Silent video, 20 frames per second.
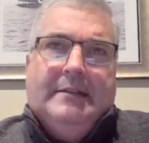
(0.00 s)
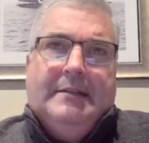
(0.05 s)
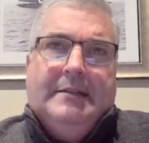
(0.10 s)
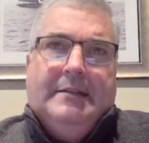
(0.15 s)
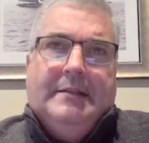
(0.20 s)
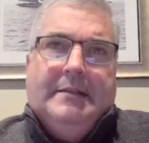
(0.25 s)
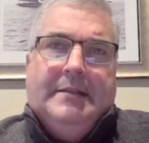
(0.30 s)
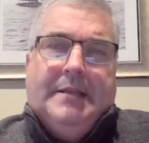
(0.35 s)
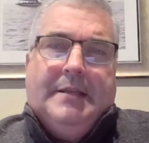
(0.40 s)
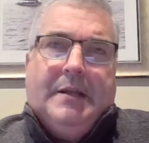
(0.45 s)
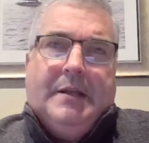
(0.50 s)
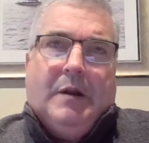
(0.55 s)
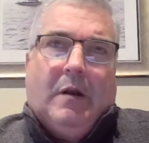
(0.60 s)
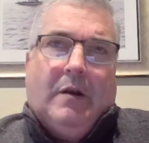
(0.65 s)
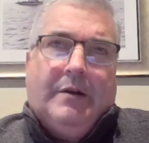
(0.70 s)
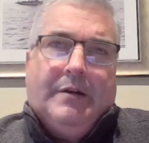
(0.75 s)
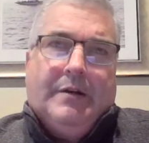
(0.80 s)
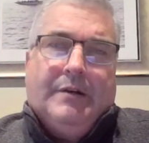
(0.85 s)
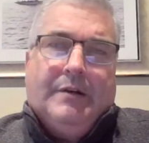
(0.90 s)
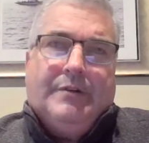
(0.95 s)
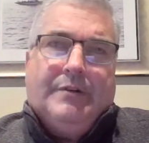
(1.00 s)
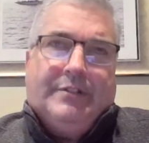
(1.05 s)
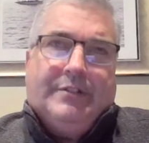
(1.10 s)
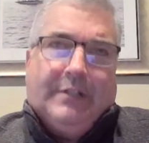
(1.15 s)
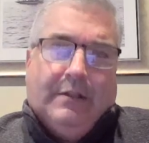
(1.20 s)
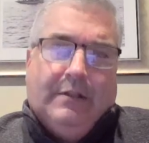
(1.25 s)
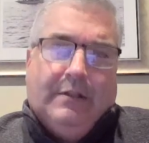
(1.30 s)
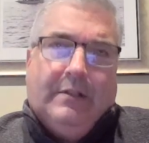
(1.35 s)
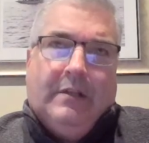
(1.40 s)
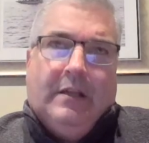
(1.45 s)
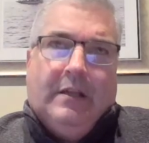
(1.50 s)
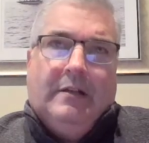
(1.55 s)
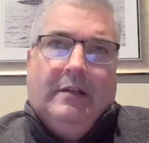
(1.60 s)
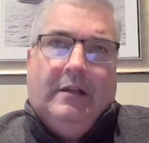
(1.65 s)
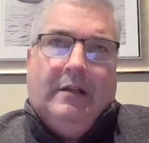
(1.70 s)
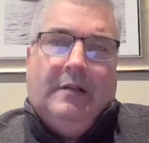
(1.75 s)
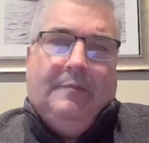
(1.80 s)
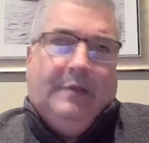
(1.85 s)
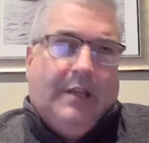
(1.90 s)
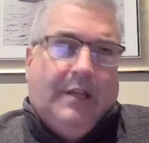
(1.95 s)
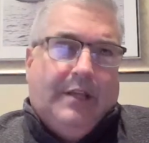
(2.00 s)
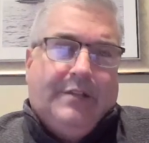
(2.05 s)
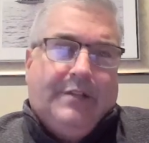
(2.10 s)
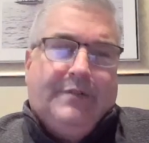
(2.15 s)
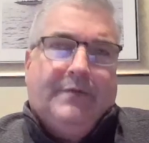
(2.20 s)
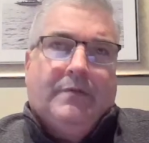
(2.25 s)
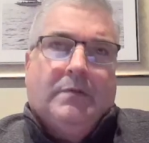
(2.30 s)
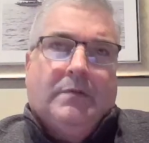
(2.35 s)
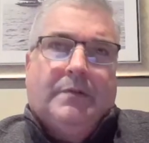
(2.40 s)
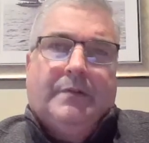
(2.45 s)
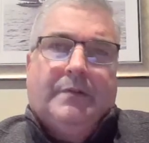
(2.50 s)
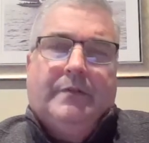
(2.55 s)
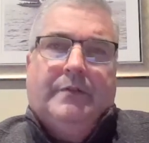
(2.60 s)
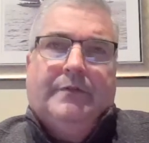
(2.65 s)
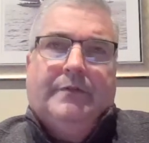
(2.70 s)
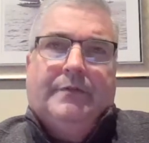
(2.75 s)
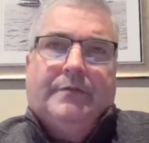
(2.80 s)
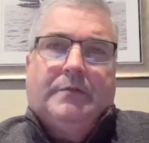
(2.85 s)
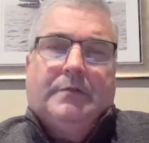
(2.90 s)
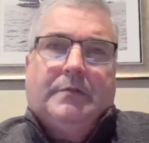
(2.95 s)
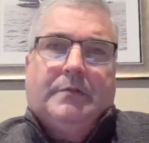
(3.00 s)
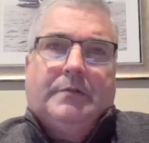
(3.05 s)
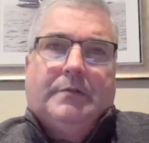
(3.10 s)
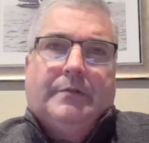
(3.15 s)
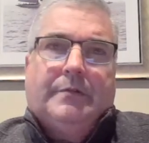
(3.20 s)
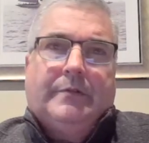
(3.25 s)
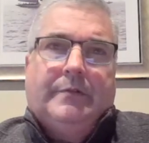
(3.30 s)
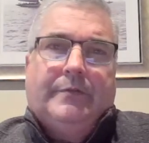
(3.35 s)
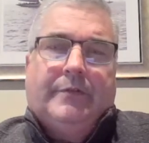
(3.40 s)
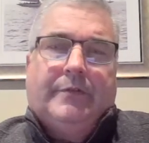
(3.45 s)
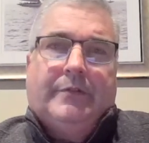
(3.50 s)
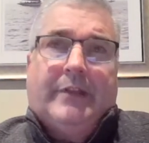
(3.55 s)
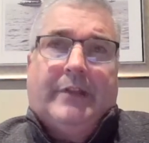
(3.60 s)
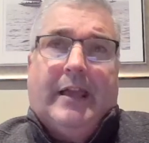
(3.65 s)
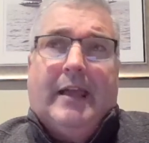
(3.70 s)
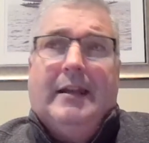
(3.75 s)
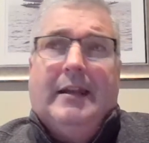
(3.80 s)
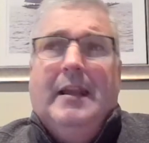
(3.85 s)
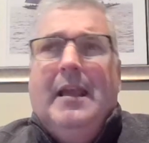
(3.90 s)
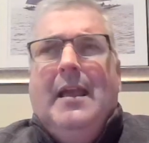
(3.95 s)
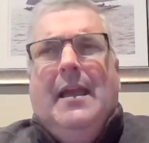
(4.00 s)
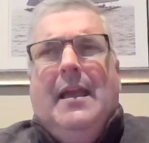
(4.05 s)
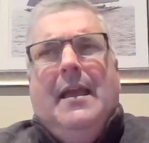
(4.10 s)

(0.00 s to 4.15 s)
there are there's still a, a place for for for that,